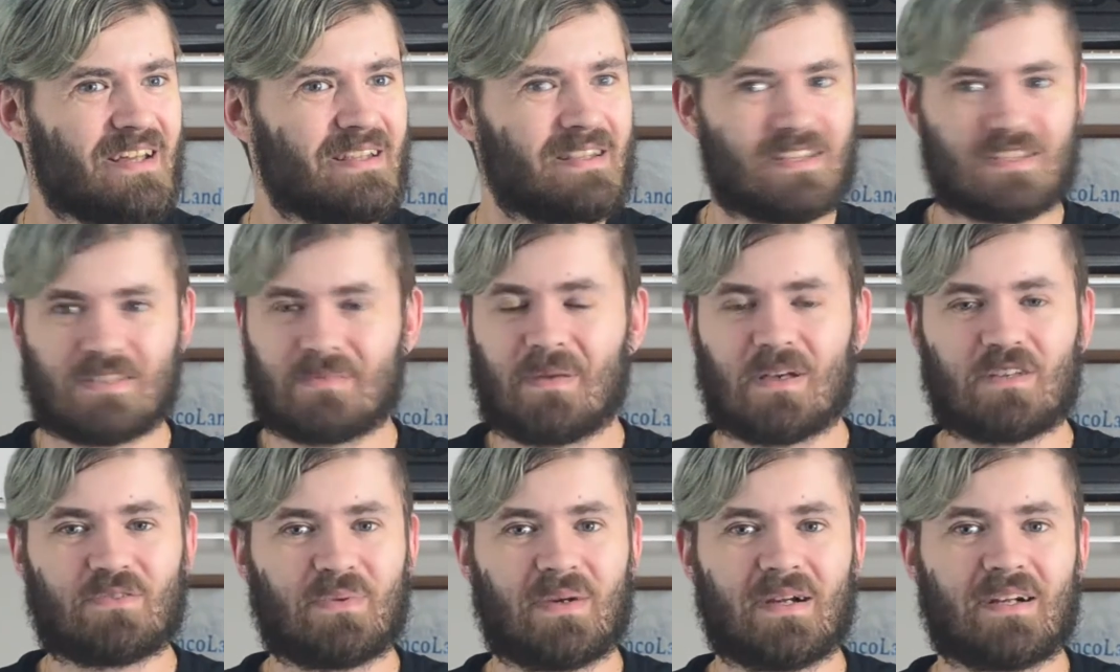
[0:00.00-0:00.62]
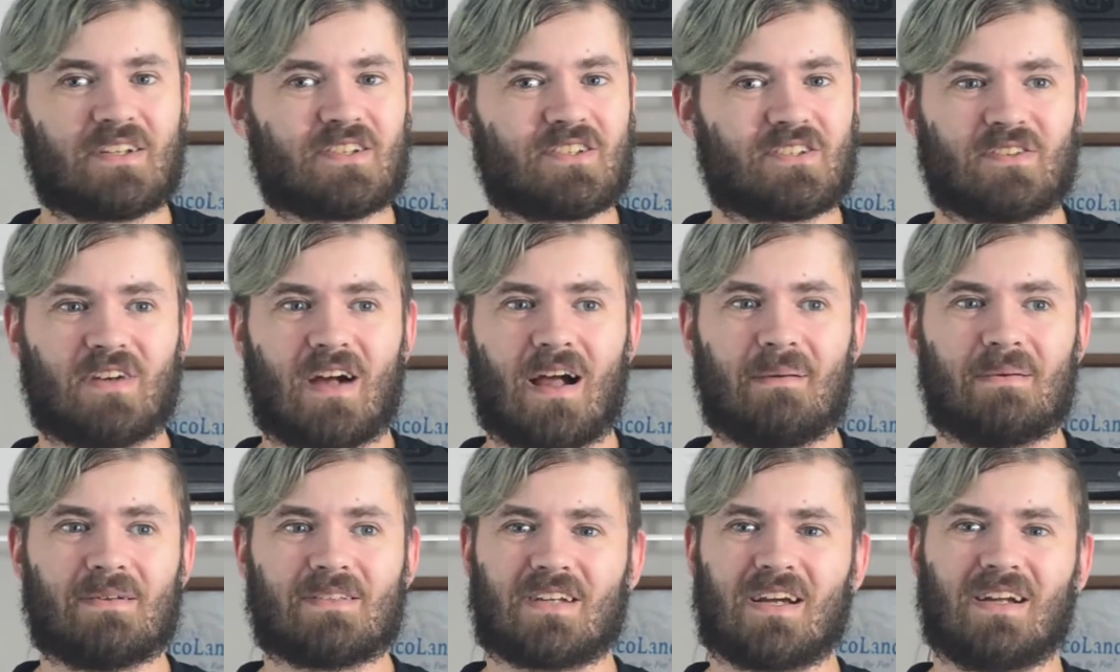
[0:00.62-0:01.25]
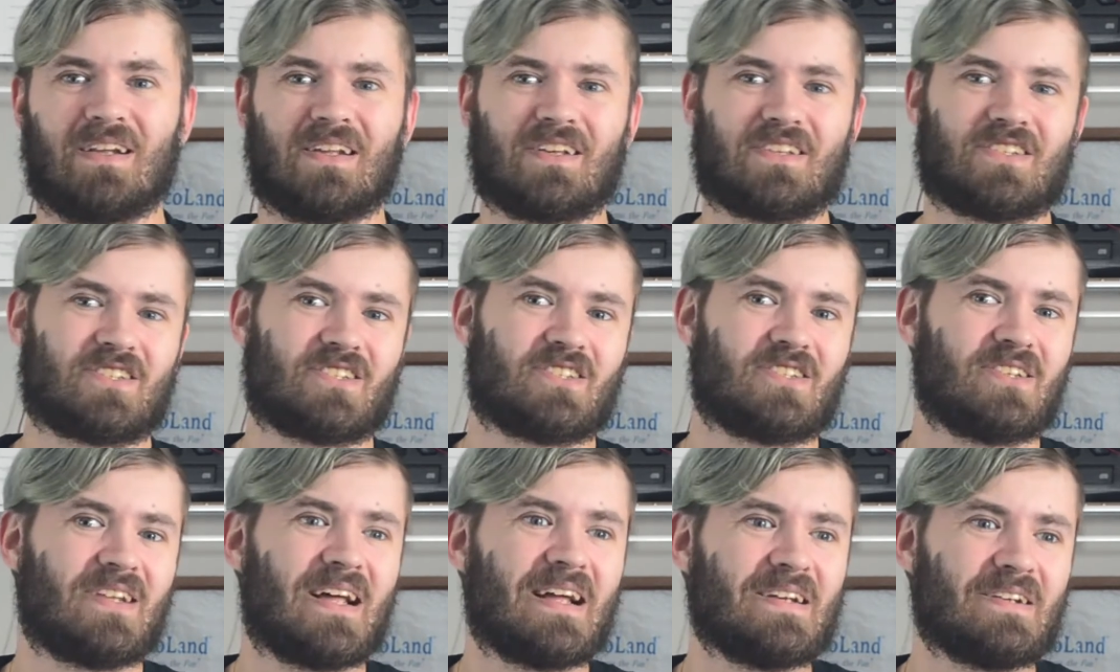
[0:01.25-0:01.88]
That's the best way to describe it. It's kind of like
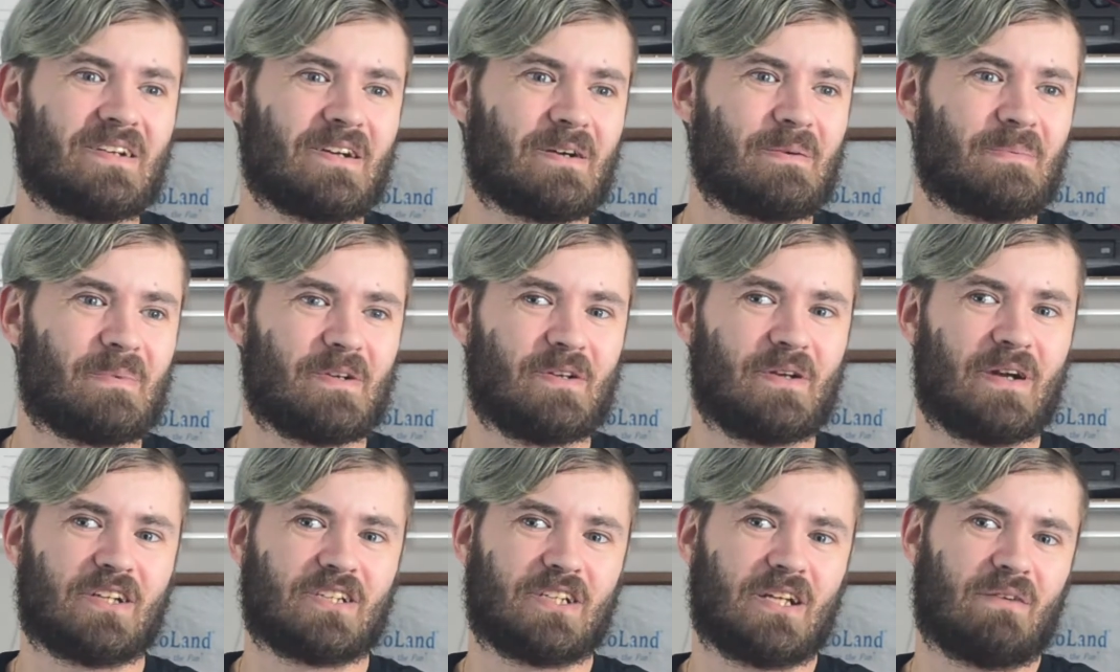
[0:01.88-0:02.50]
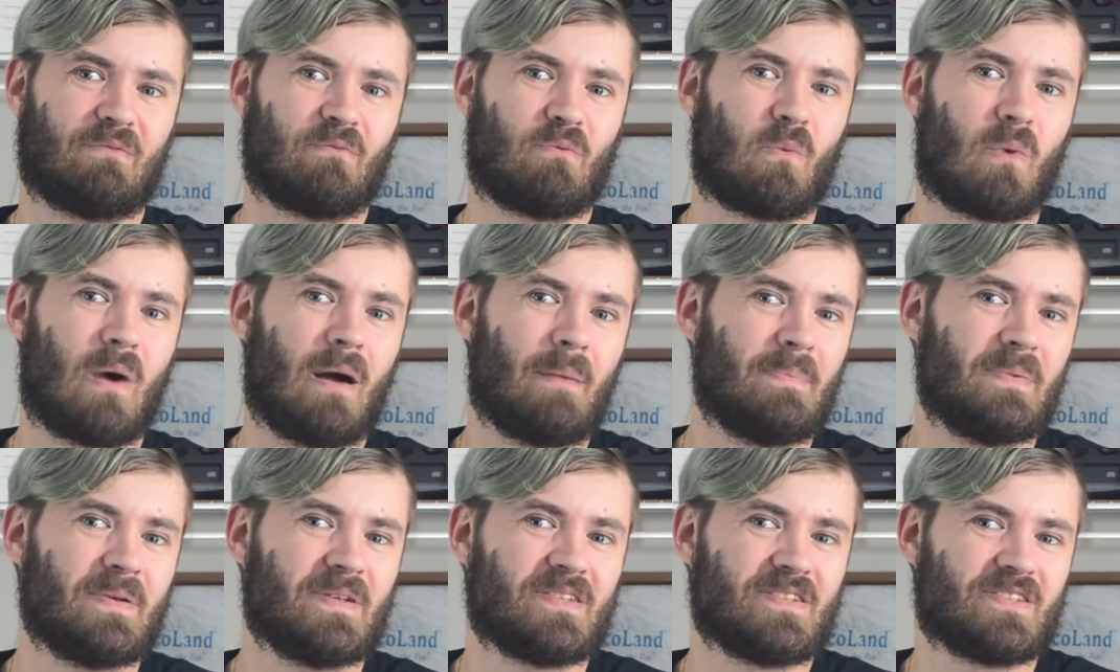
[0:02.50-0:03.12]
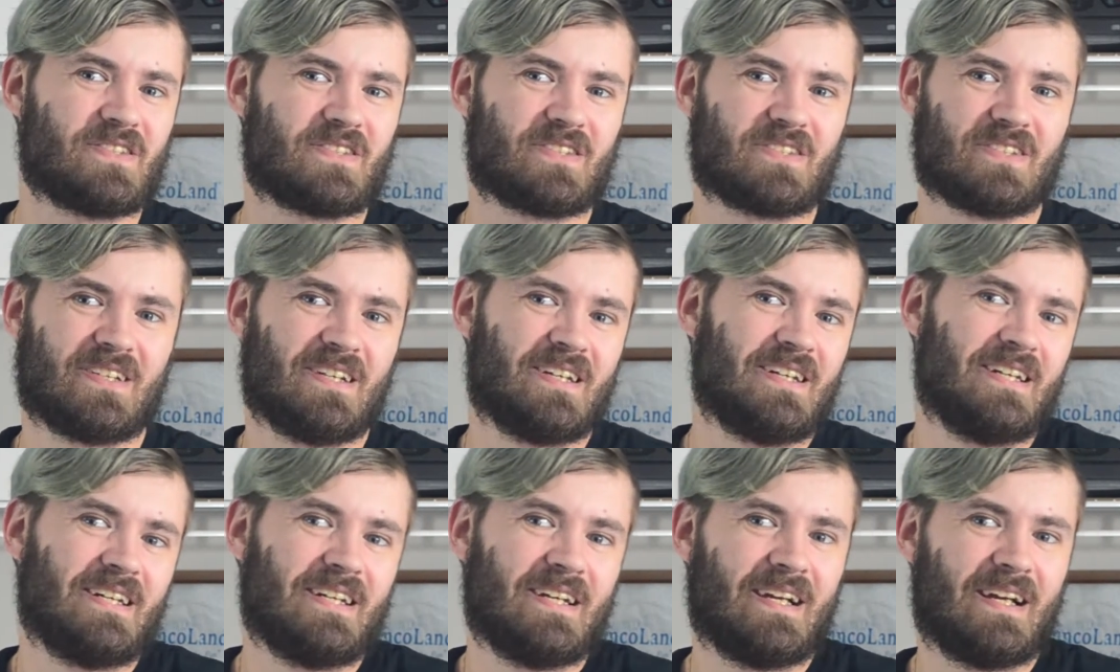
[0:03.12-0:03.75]
Slender, but you actually have weapons,
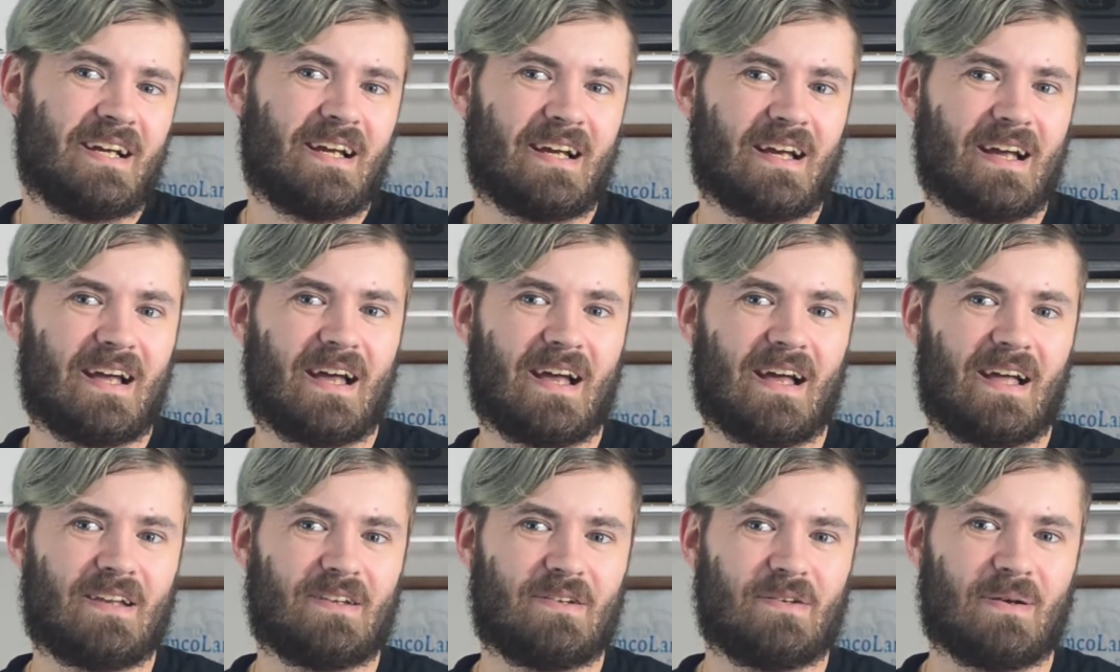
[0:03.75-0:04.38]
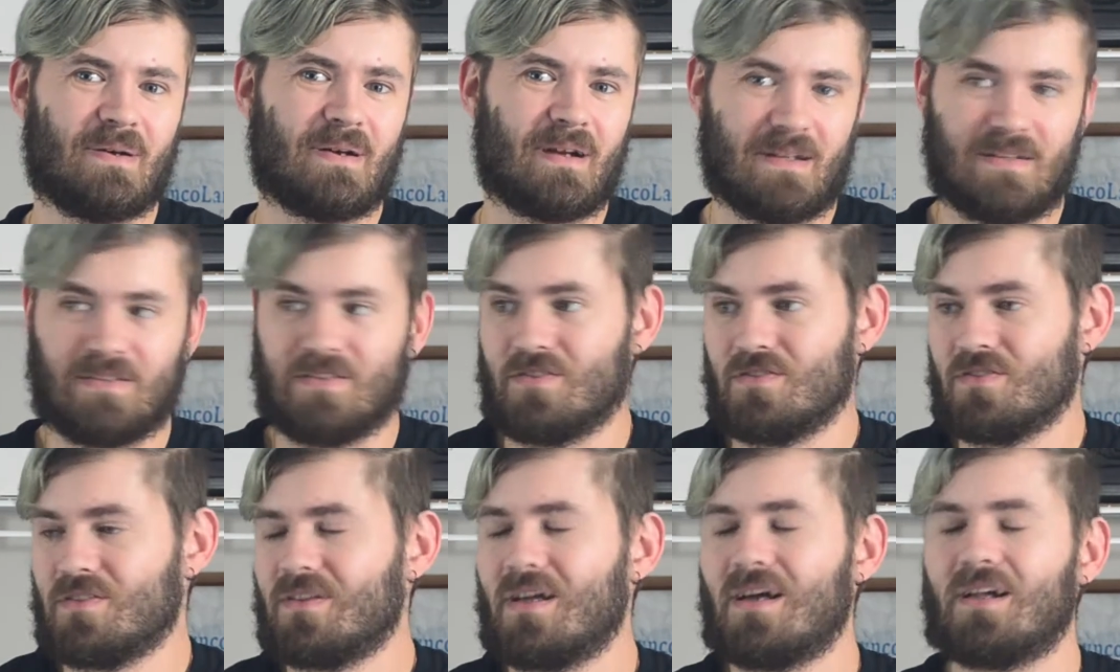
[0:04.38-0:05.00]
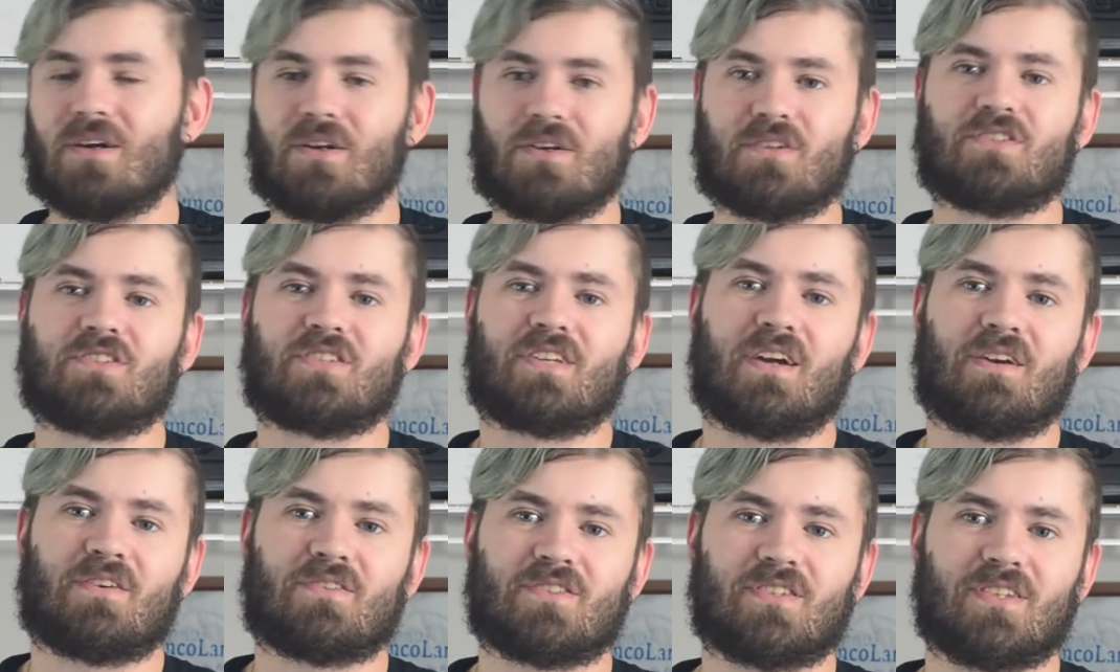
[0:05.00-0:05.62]
and there's a lot of good
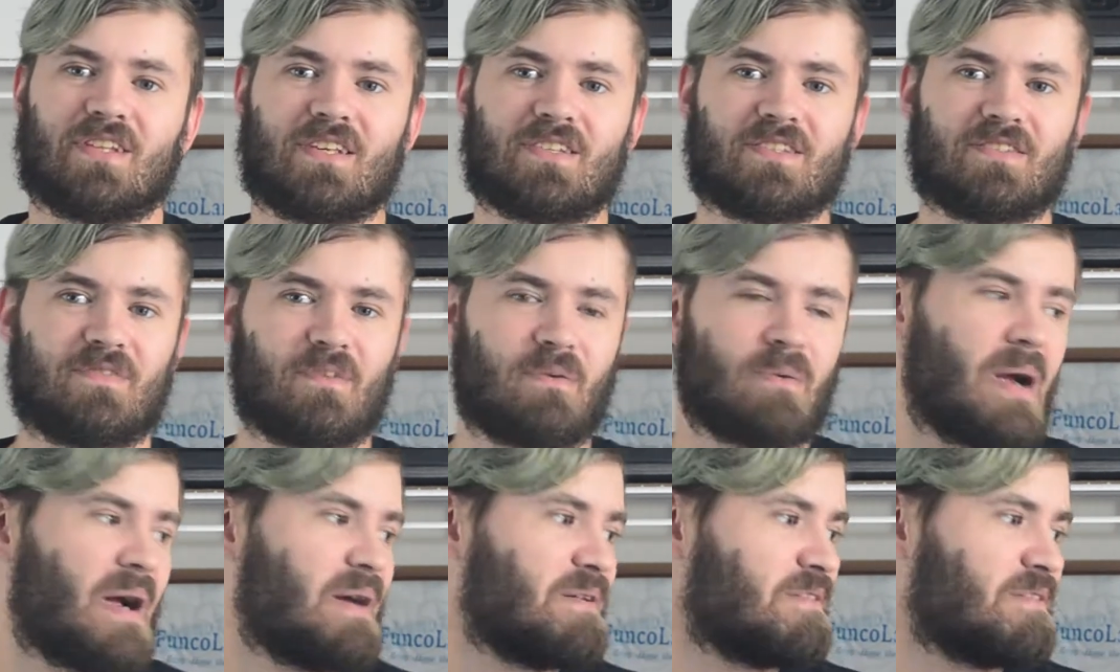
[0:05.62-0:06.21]
scares in this, from what I